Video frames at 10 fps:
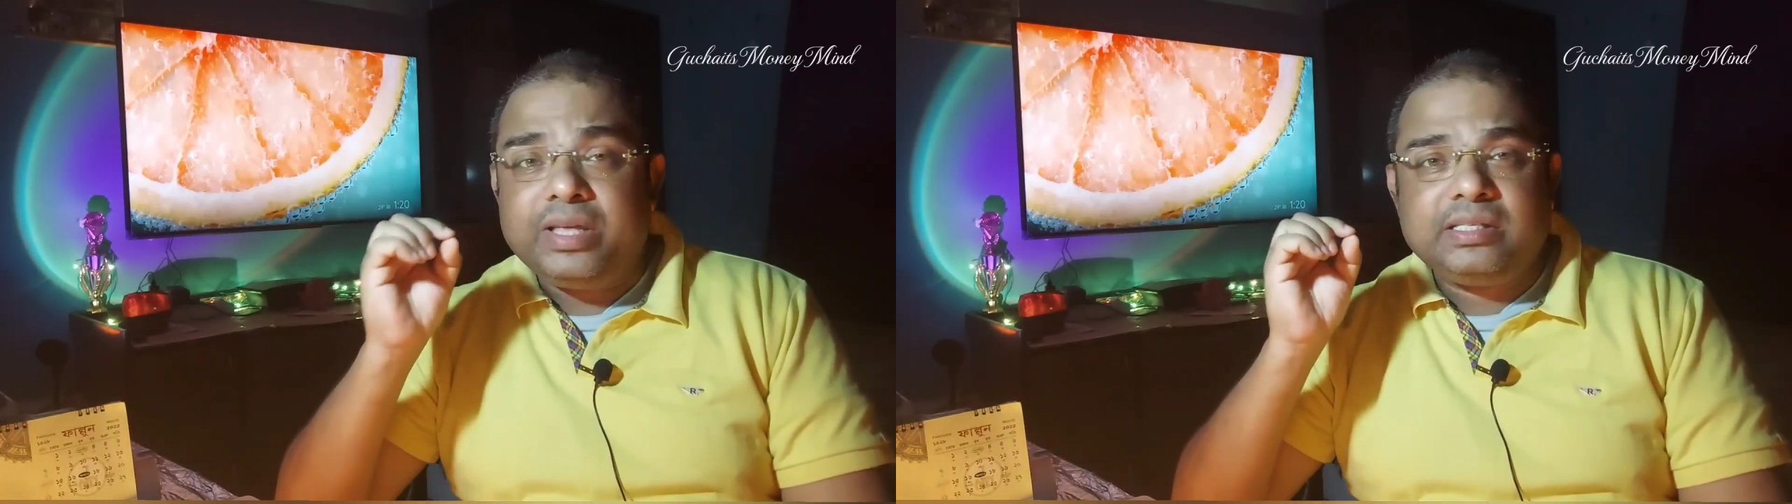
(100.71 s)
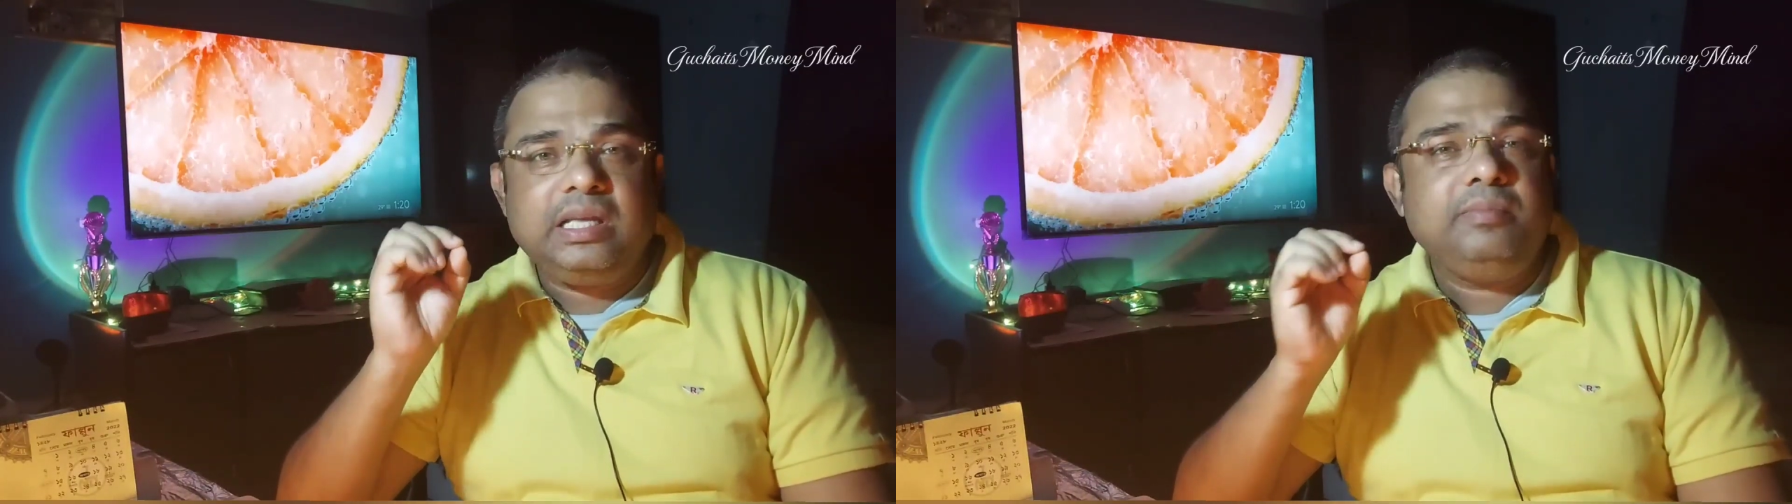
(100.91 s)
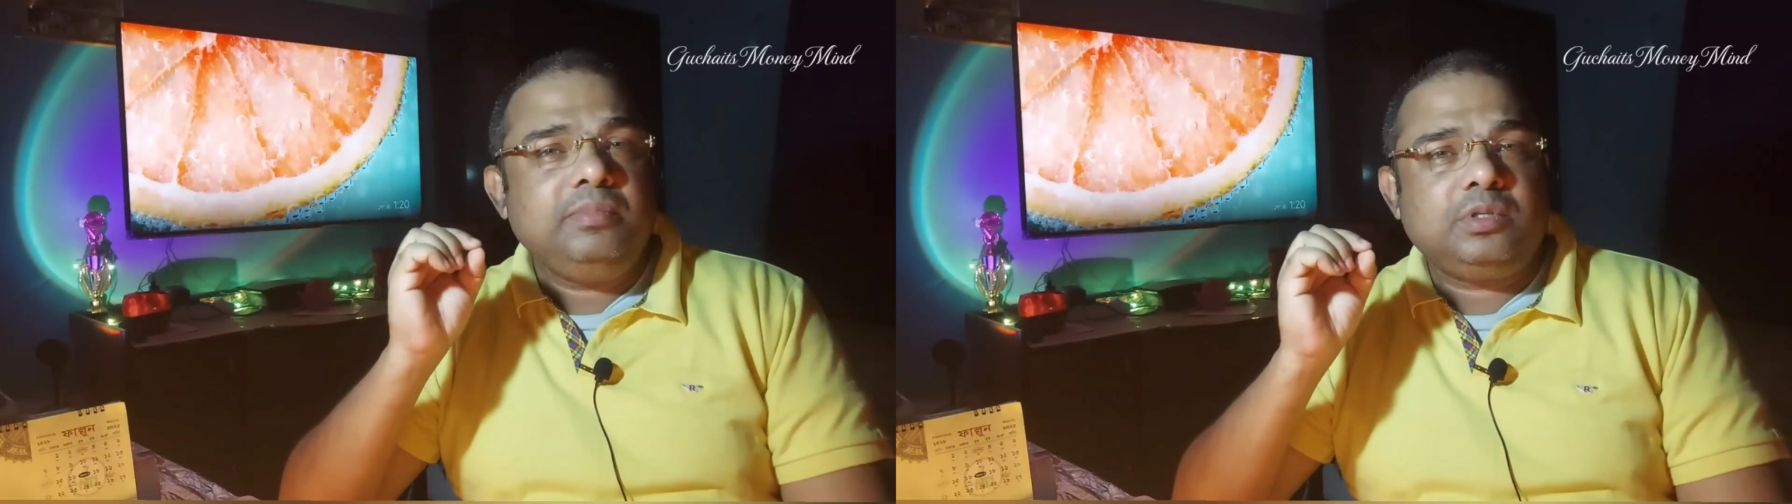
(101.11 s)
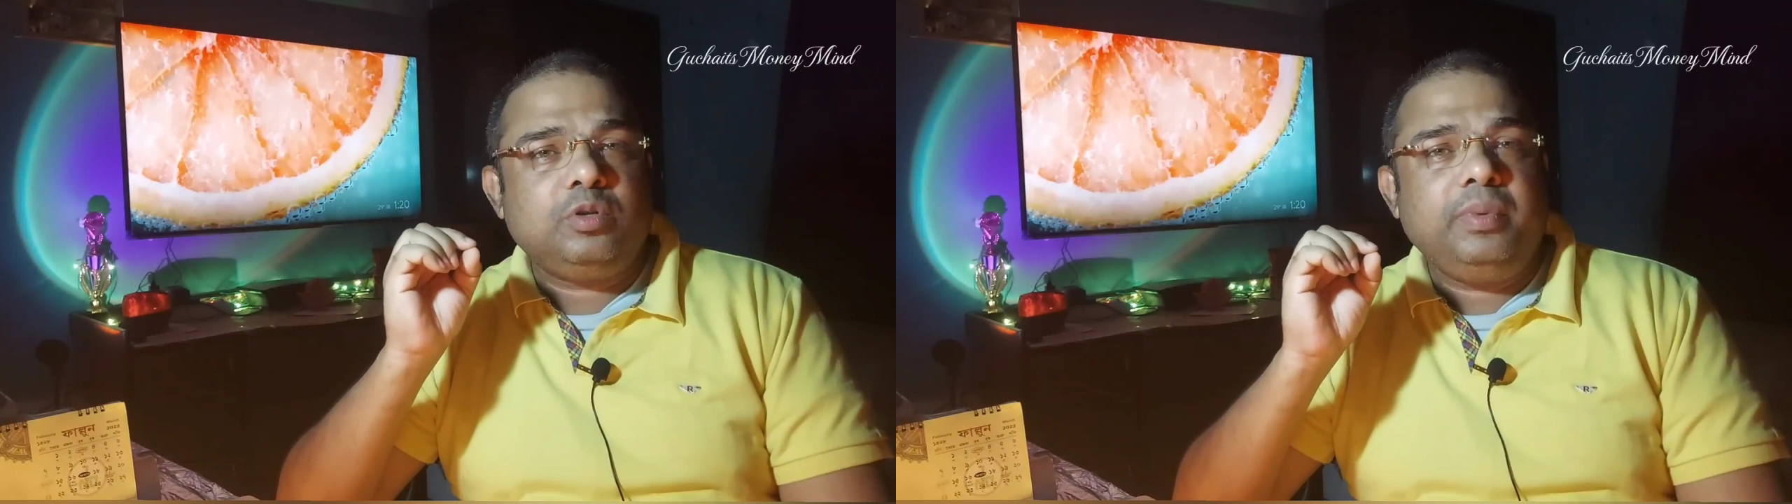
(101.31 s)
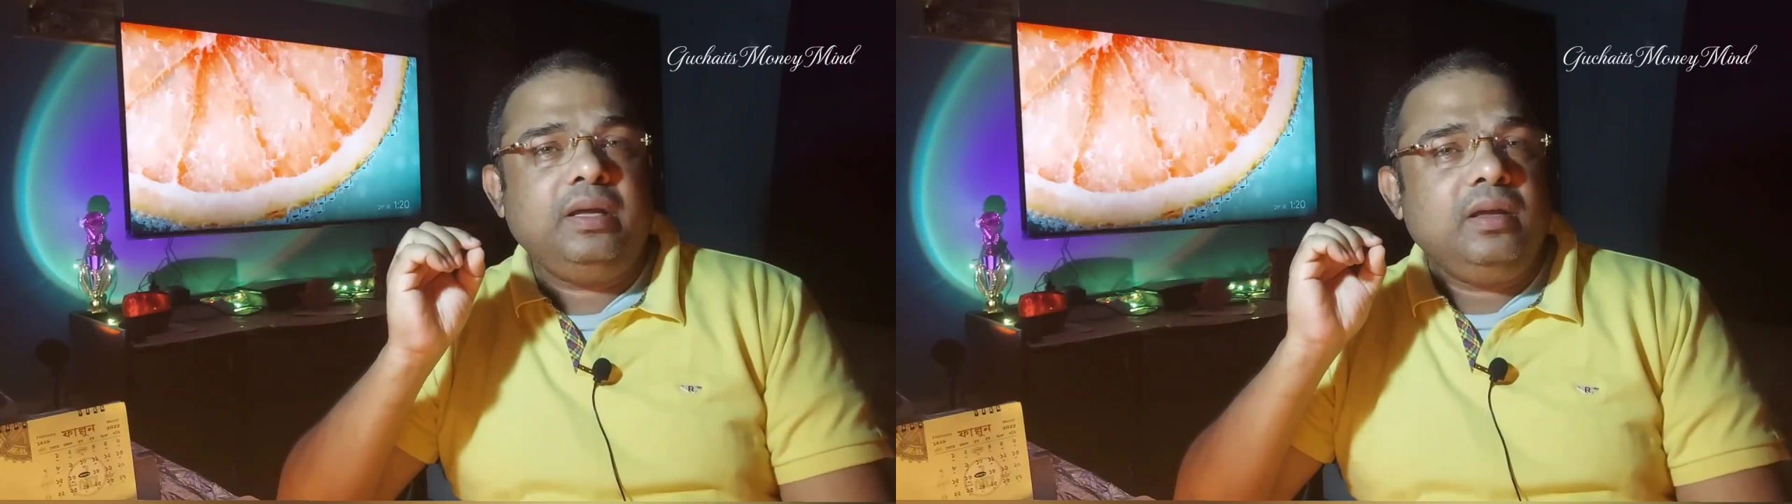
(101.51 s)
seems
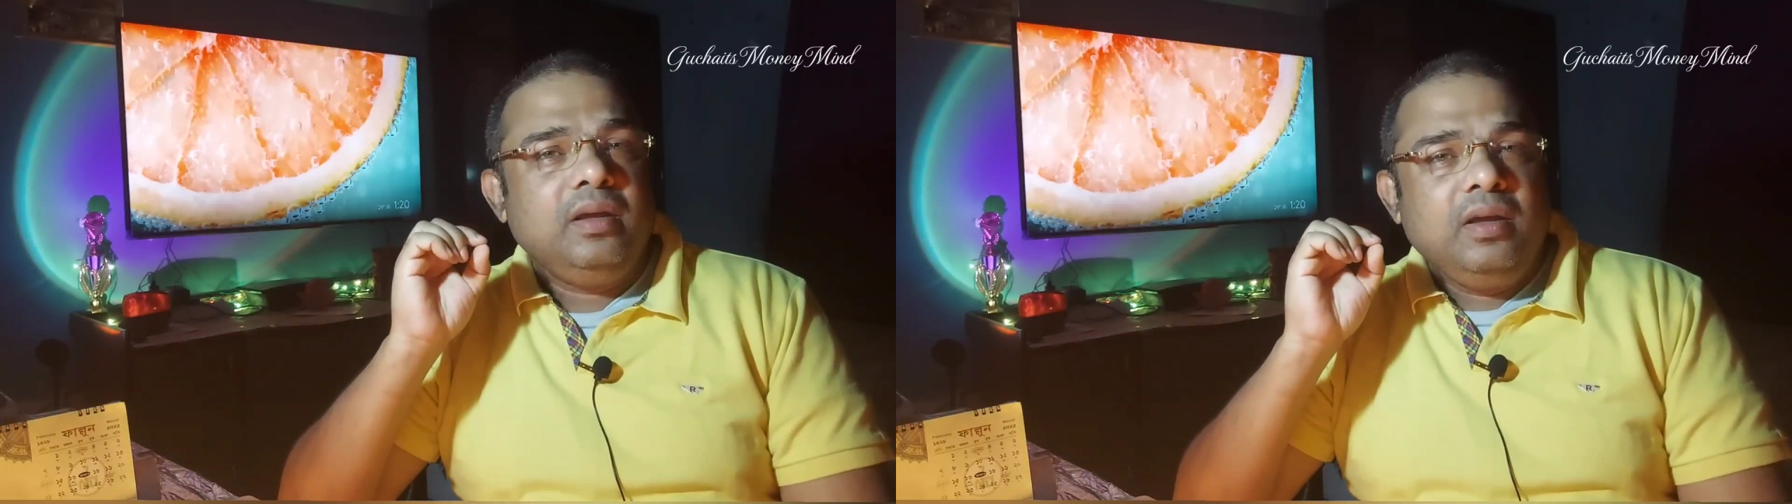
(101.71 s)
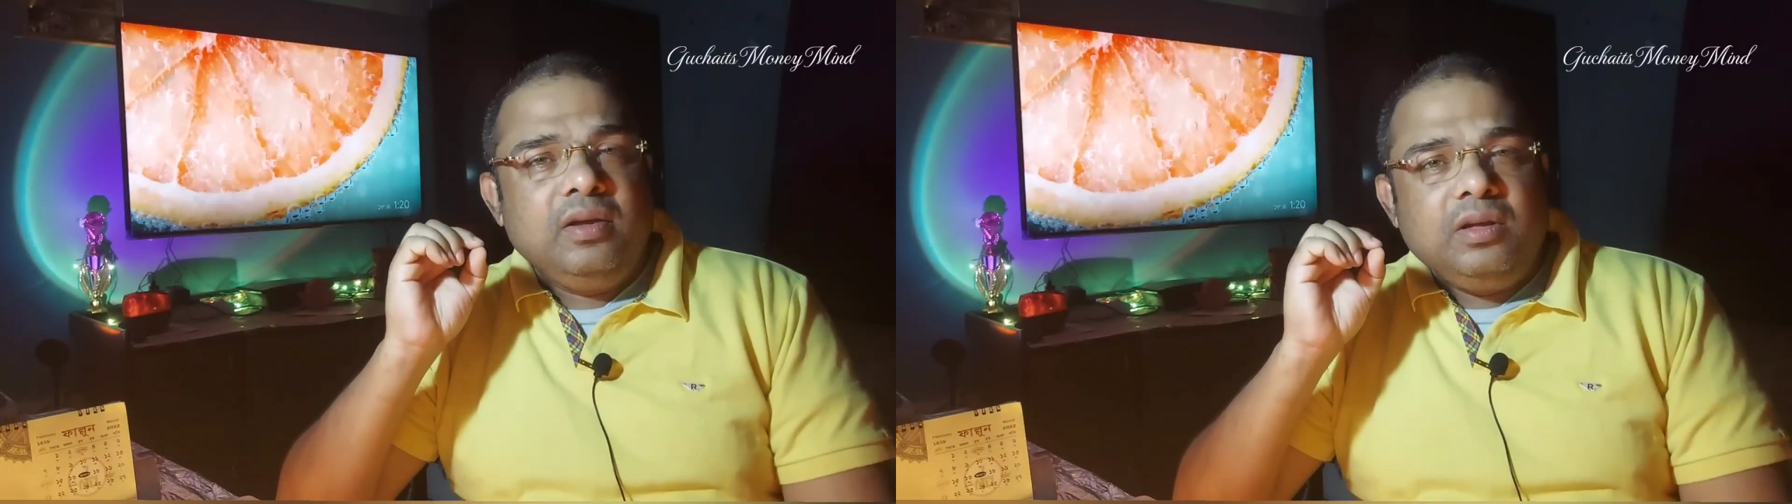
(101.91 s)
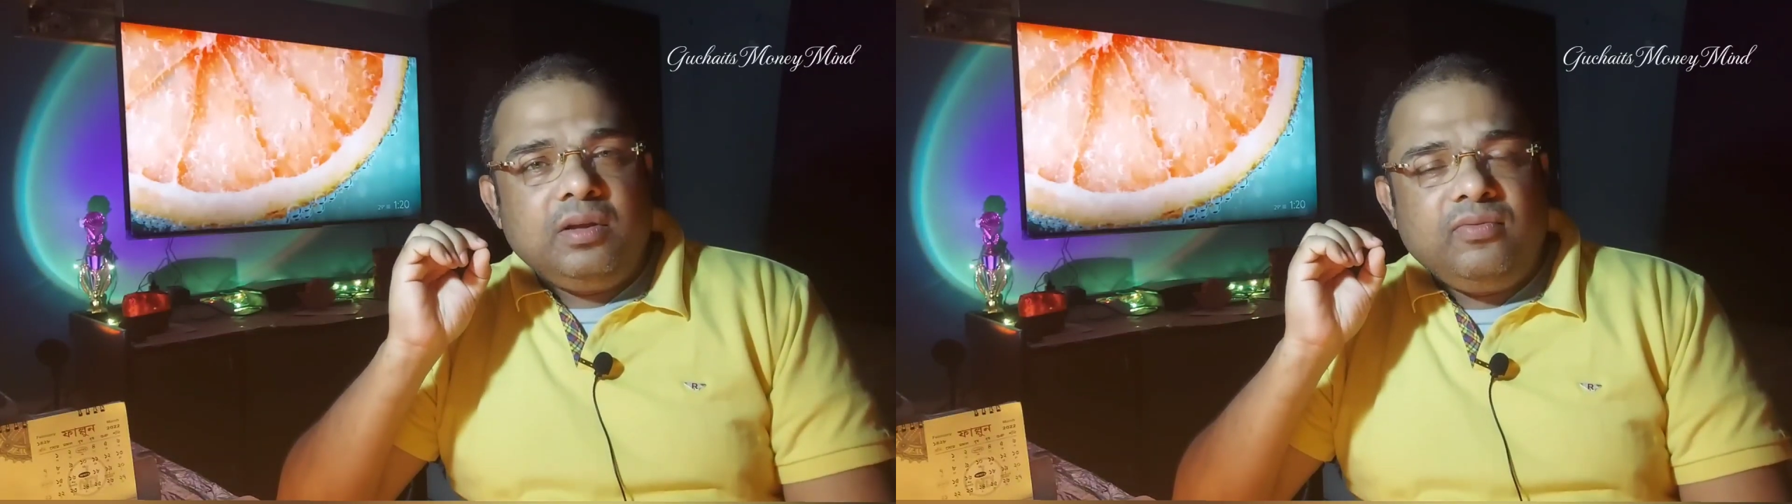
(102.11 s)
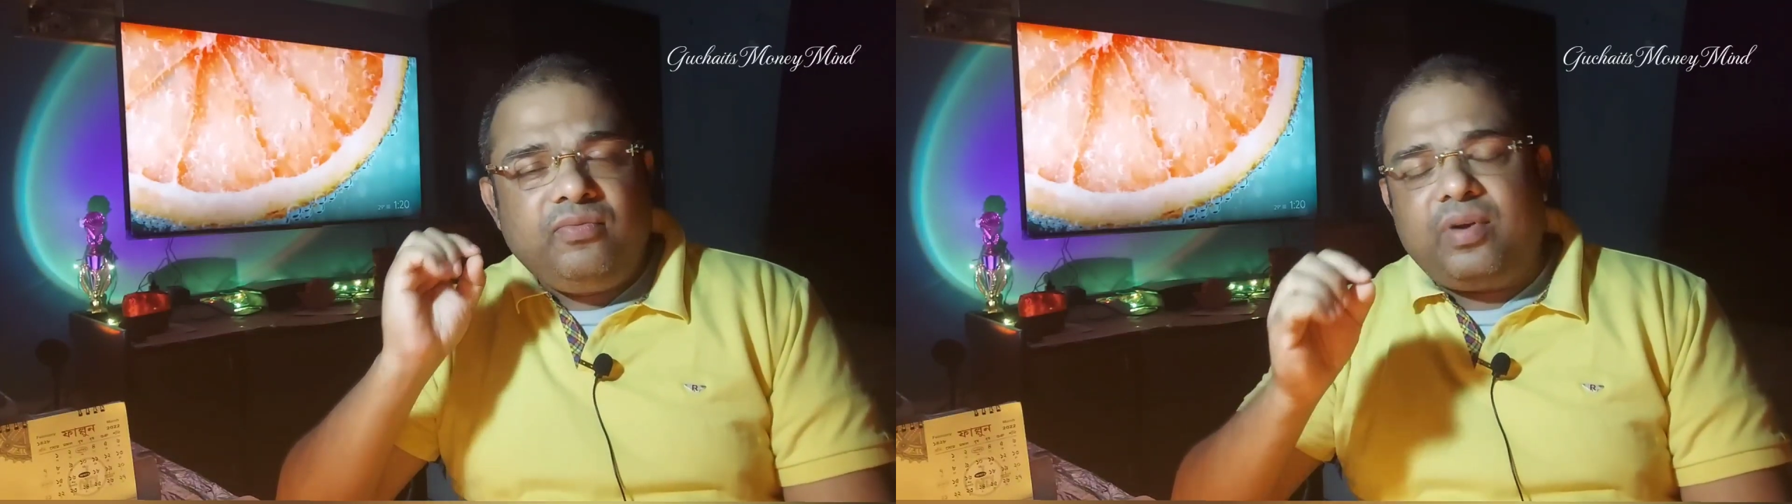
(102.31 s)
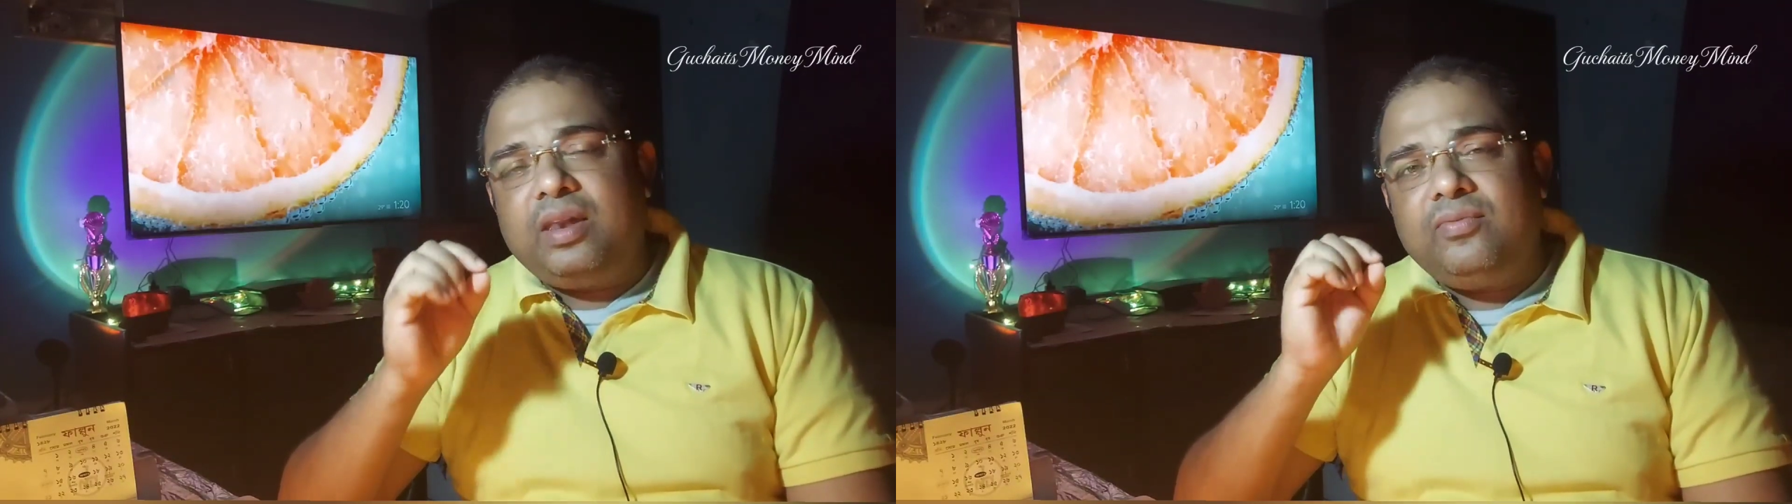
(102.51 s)
to be
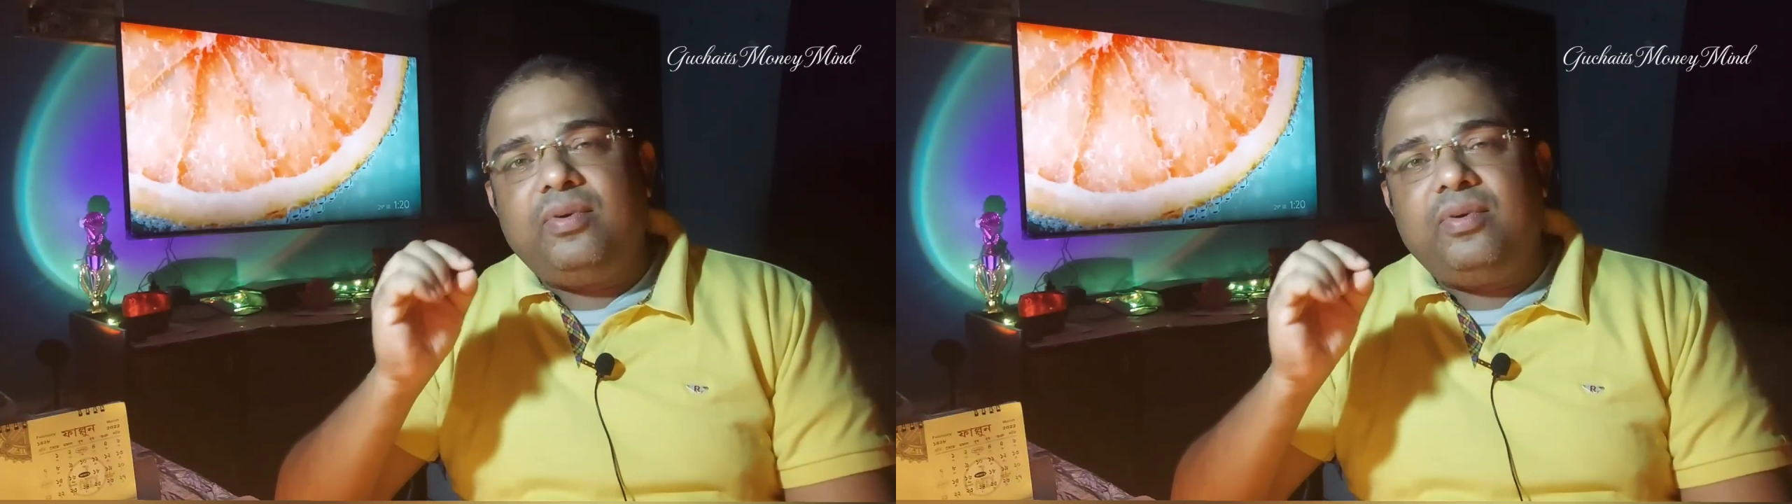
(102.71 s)
very,